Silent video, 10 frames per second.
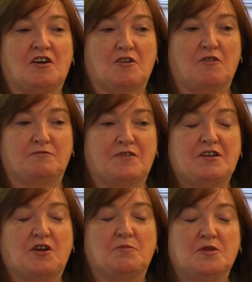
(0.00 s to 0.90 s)
are
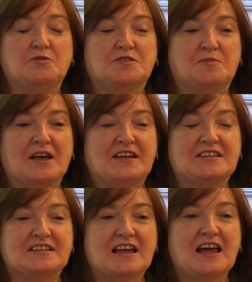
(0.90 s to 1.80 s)
very computer
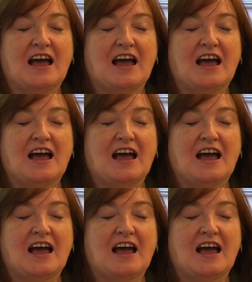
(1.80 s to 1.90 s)
based,